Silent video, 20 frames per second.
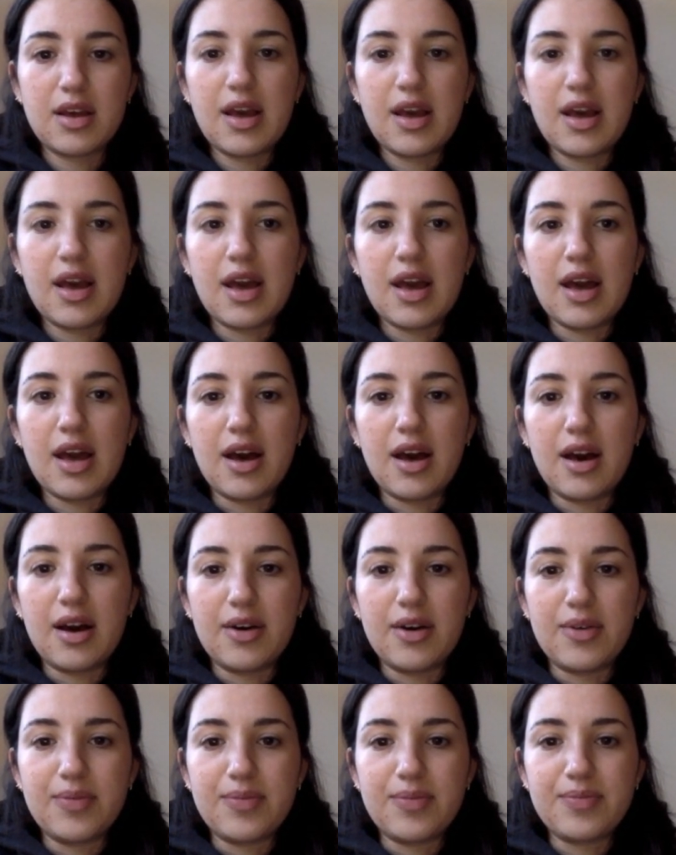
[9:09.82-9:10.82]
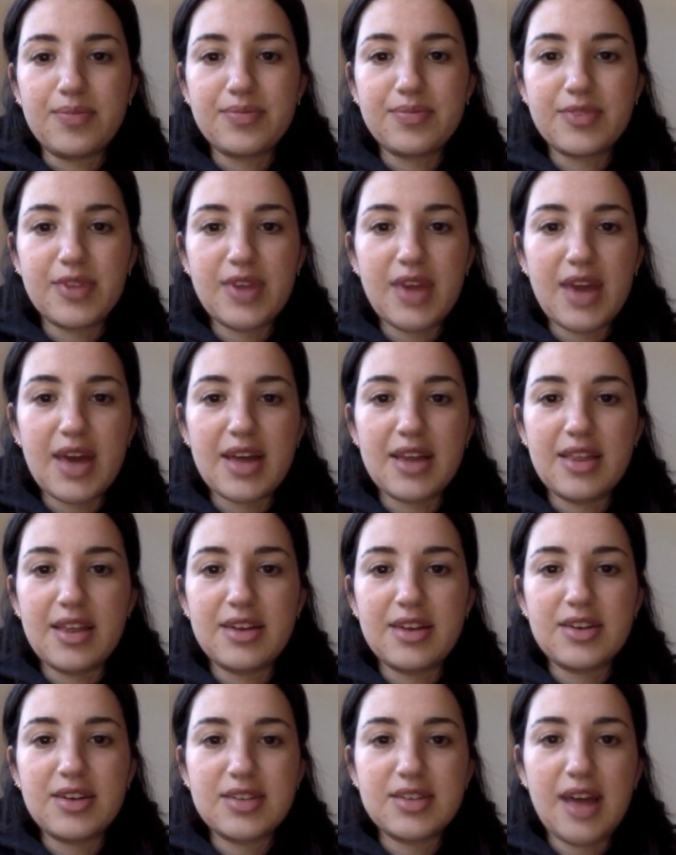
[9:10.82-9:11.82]
So yeah, then
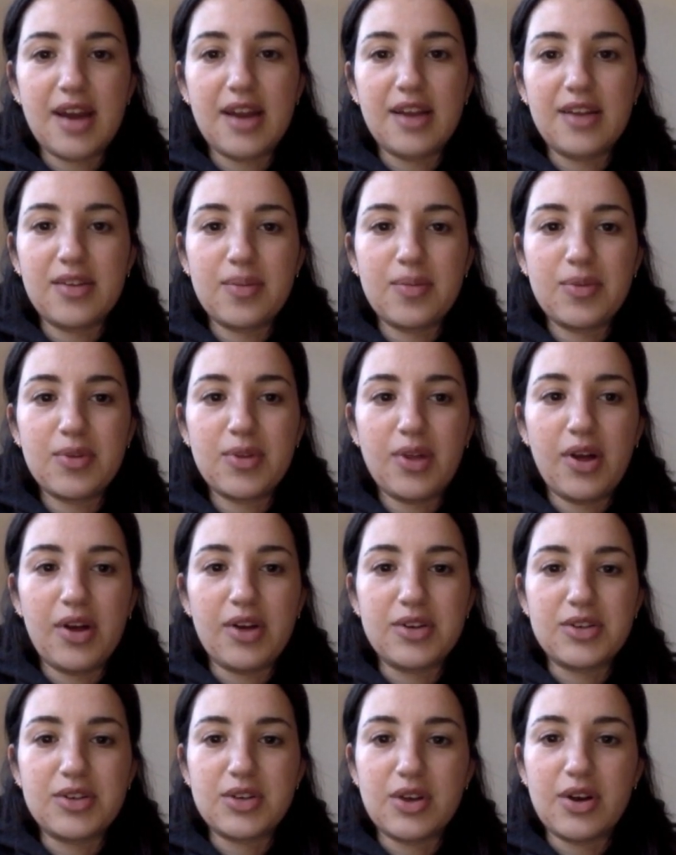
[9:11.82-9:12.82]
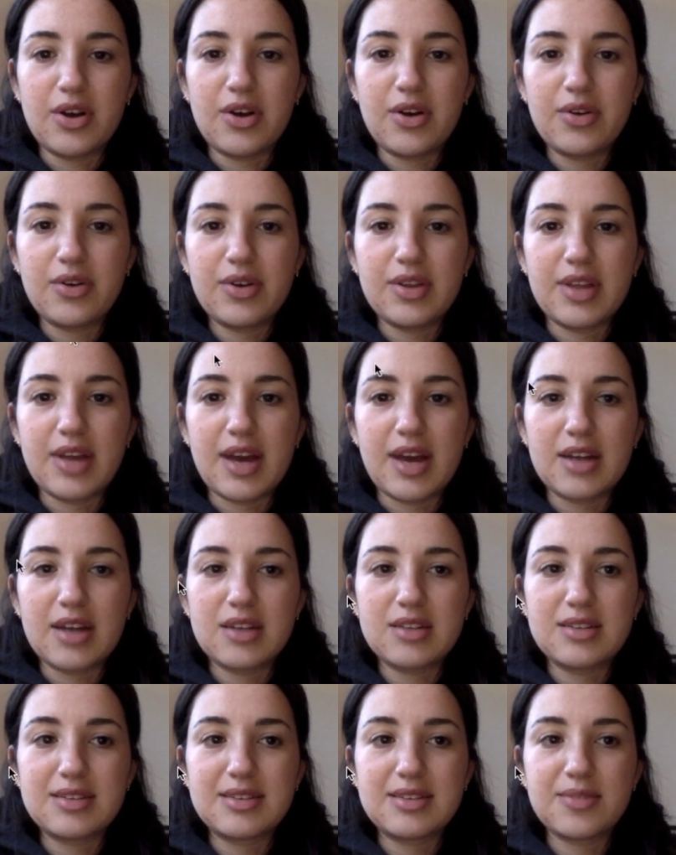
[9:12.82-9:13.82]
just adding some cilantro, and
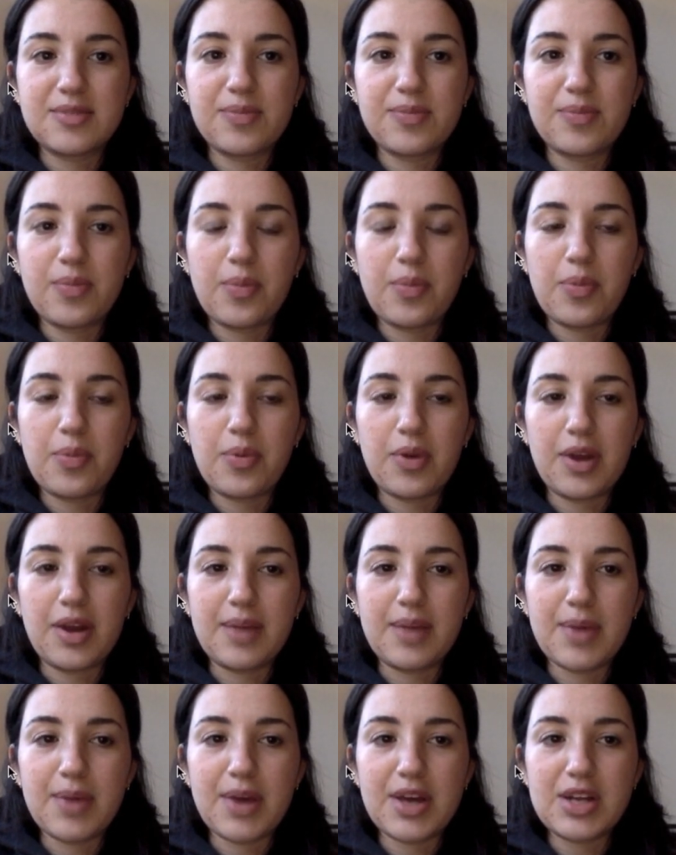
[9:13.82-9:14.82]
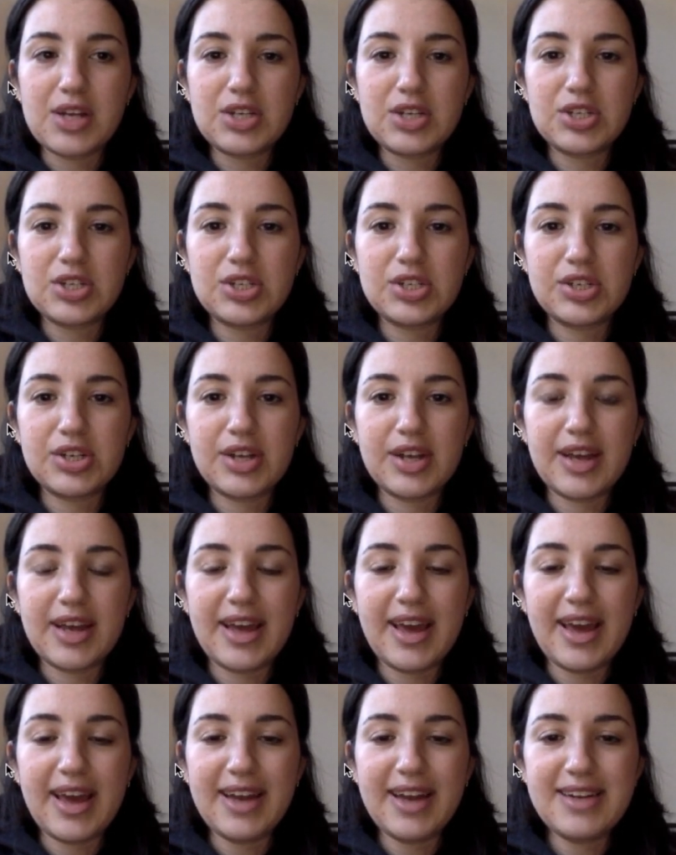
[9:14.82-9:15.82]
that's pretty much
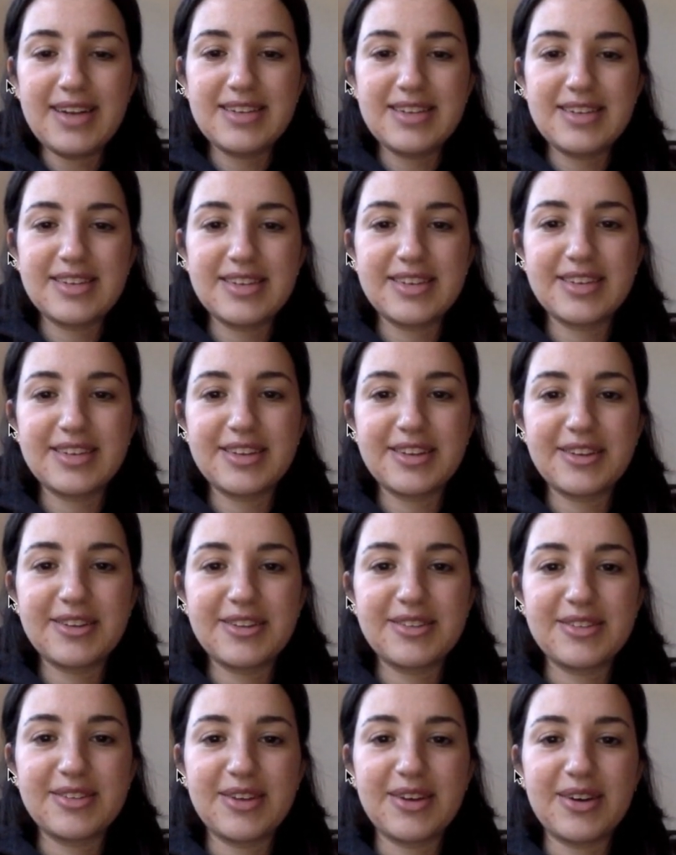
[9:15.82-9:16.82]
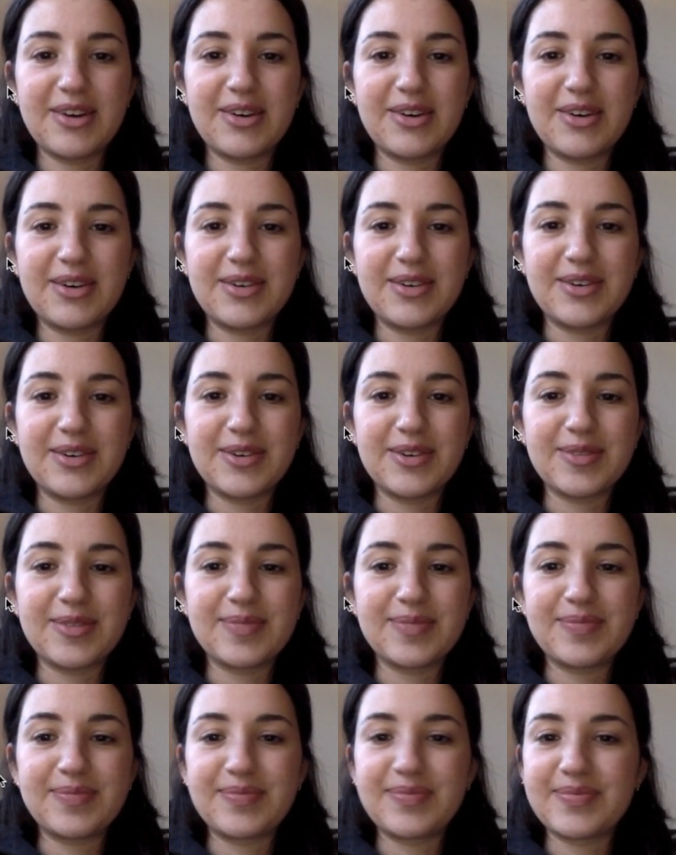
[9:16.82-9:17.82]
it. So
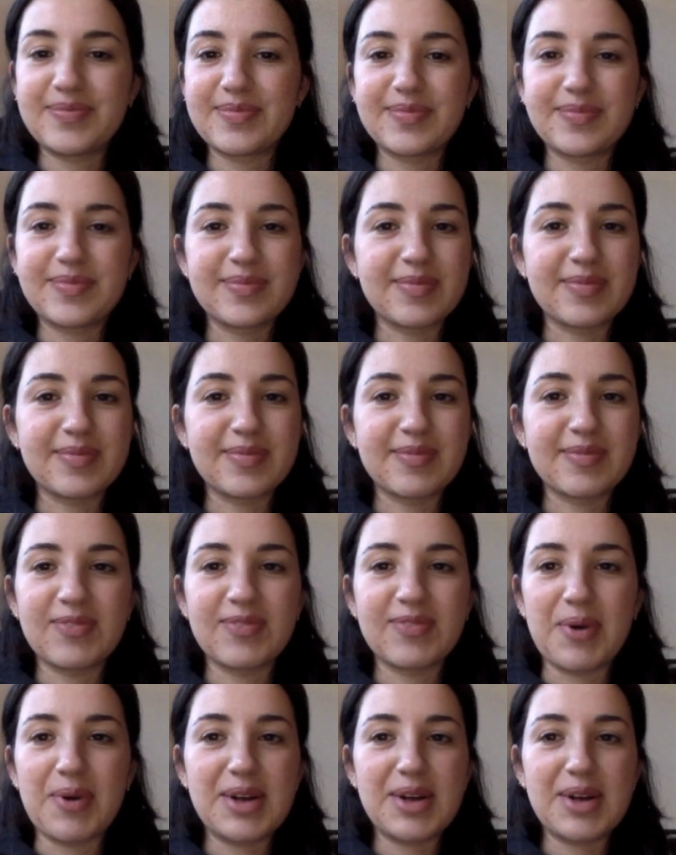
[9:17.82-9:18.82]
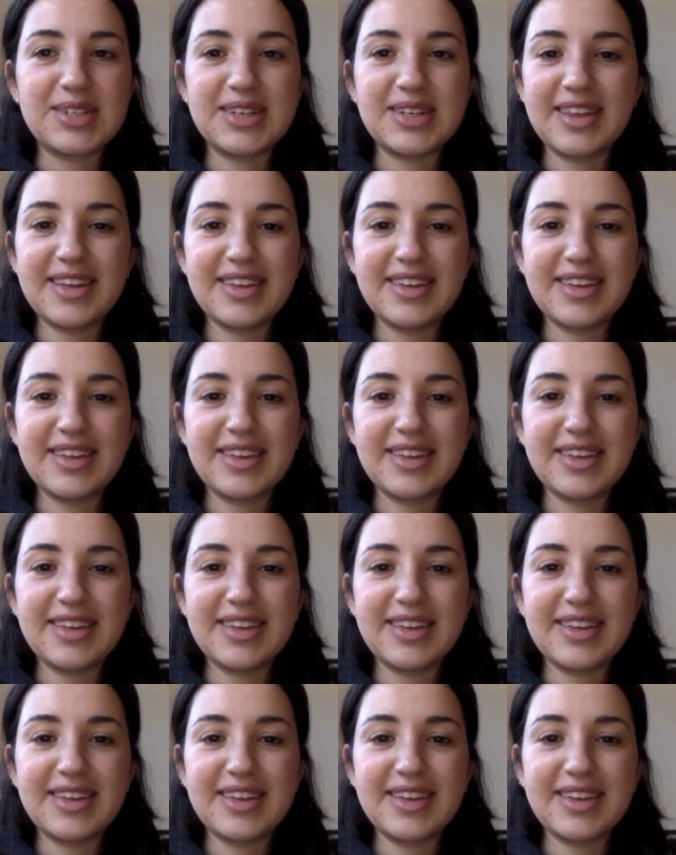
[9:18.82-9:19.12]
if you're watching this,